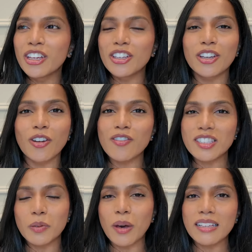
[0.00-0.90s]
You can
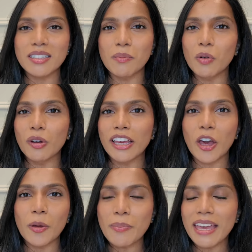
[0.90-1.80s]
obviously wear some more like
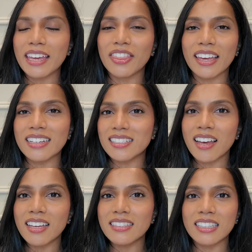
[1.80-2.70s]
opaque, thicker
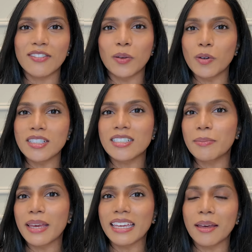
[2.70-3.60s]
tights if you wanted to
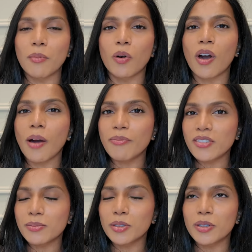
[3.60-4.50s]
make it more
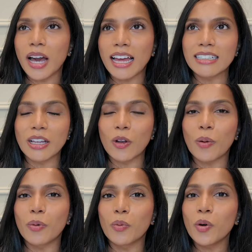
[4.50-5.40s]
comfortable and a
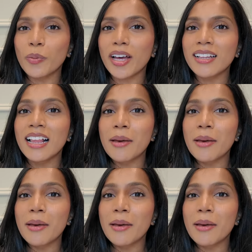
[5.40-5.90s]
lot more warmer,